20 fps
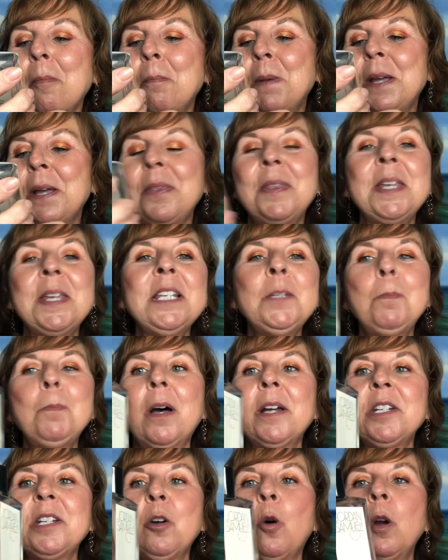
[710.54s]
But this
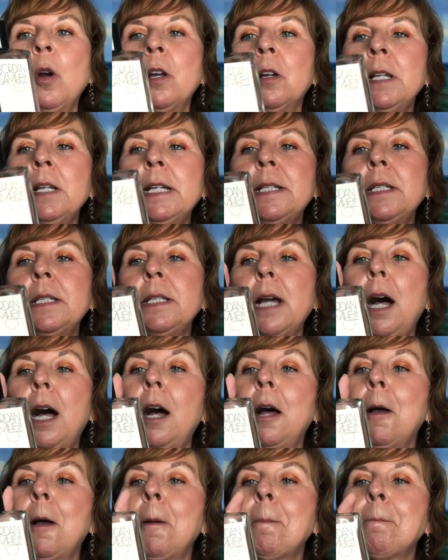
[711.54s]
body oil, it
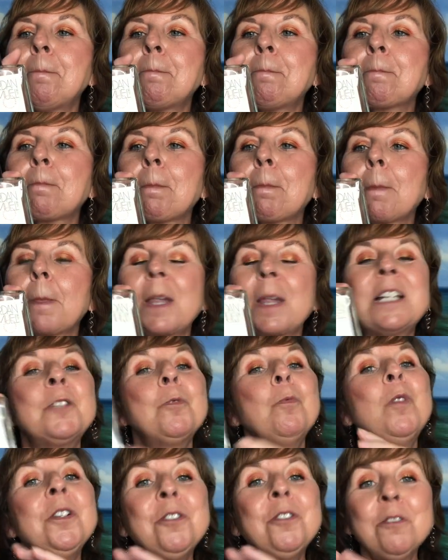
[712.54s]
um,
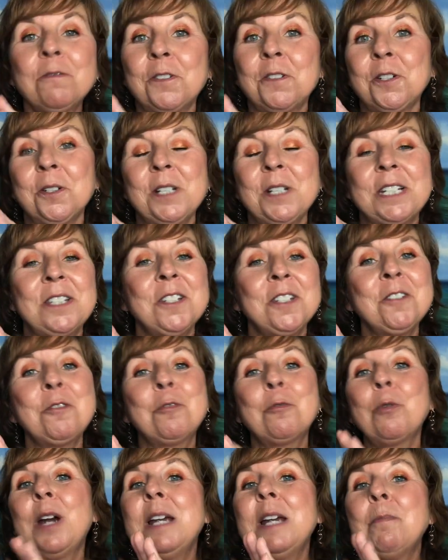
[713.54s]
it's wonderful. It's a
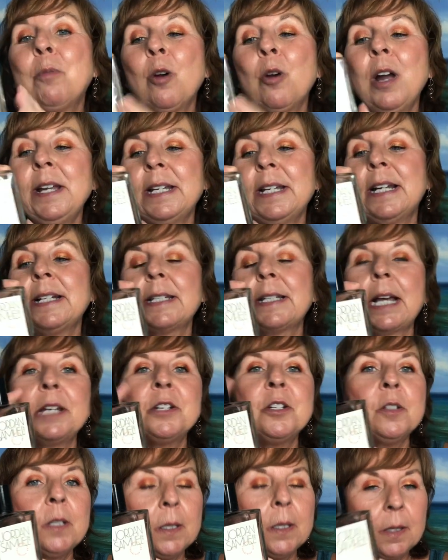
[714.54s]
great product. I
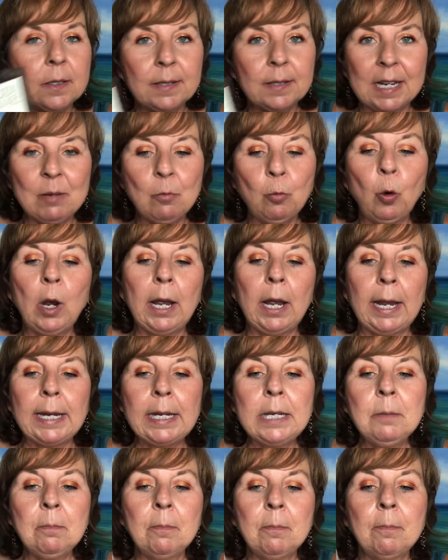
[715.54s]
use it the same
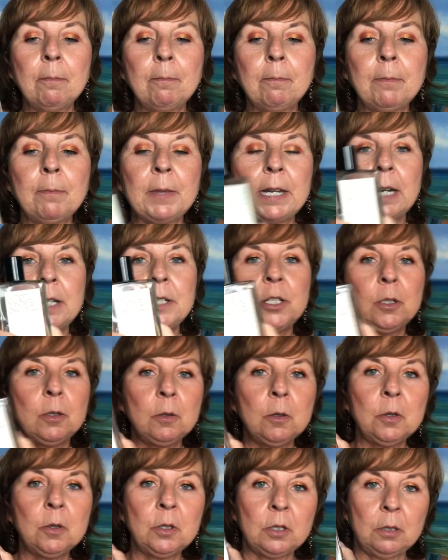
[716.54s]
way that I
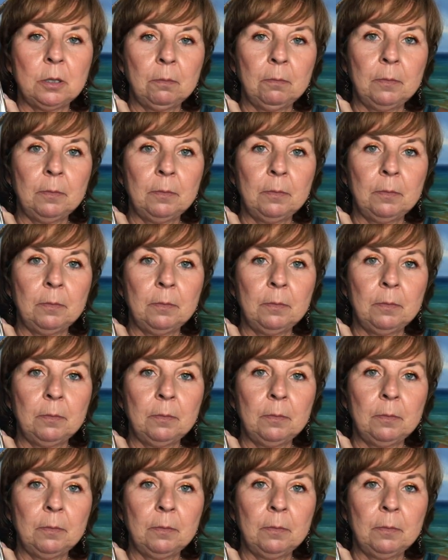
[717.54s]
used